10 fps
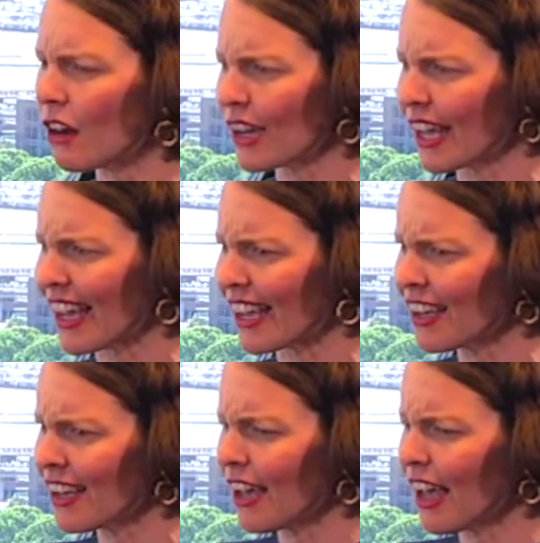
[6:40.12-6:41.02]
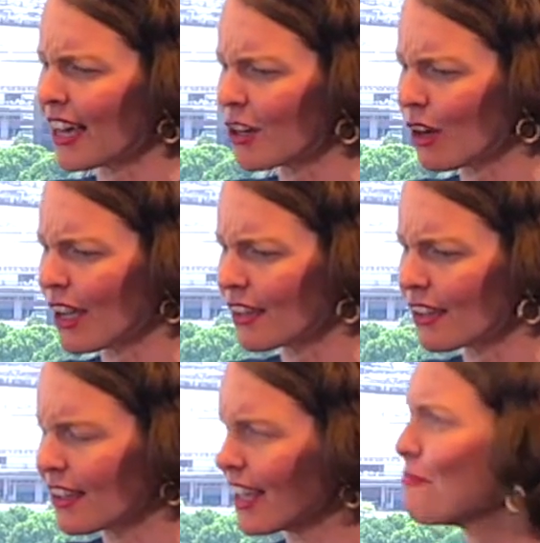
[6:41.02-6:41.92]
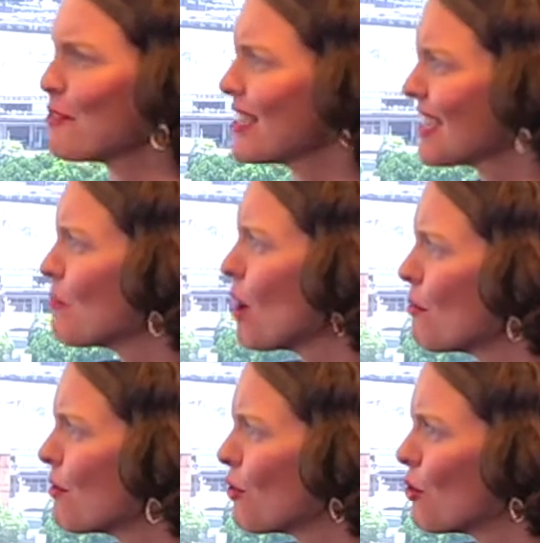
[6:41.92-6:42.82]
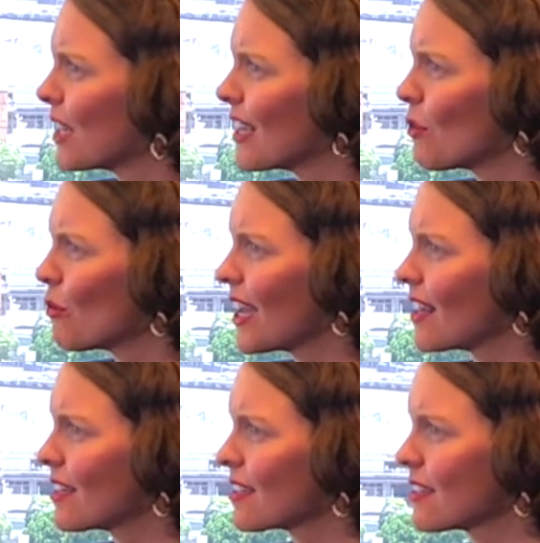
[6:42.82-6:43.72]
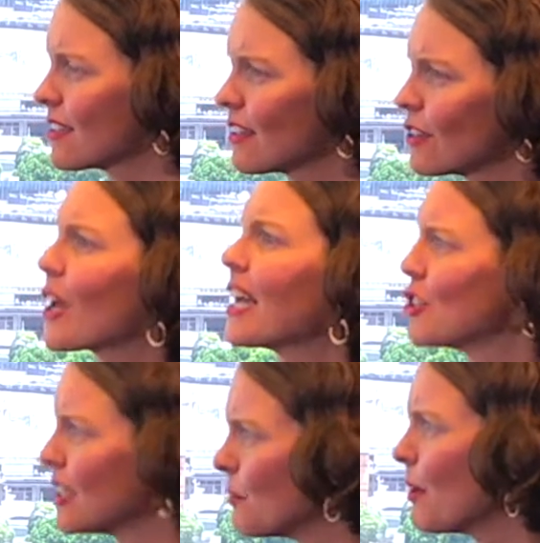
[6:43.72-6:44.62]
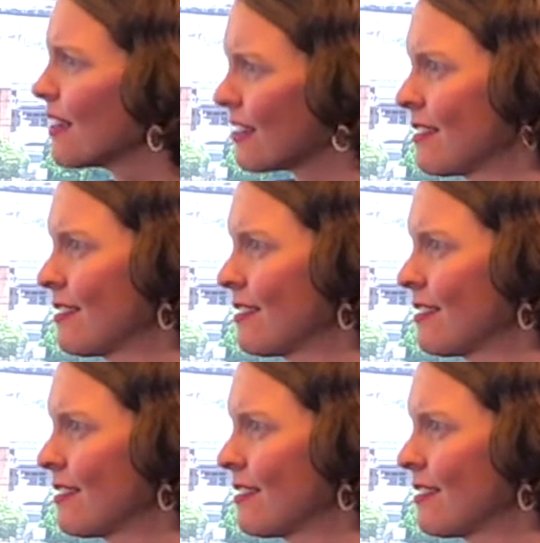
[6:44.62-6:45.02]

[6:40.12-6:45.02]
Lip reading: okay, how do I keep this team high performing in a way that's location independent?